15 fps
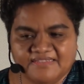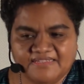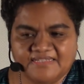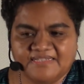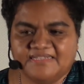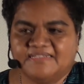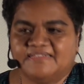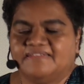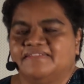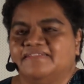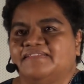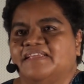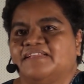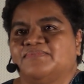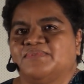it
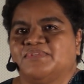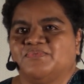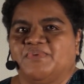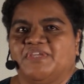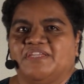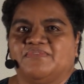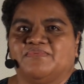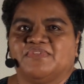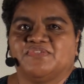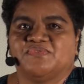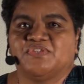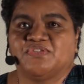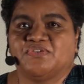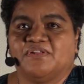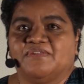that was where it was
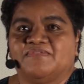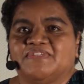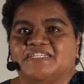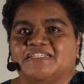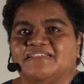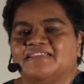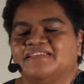resolved,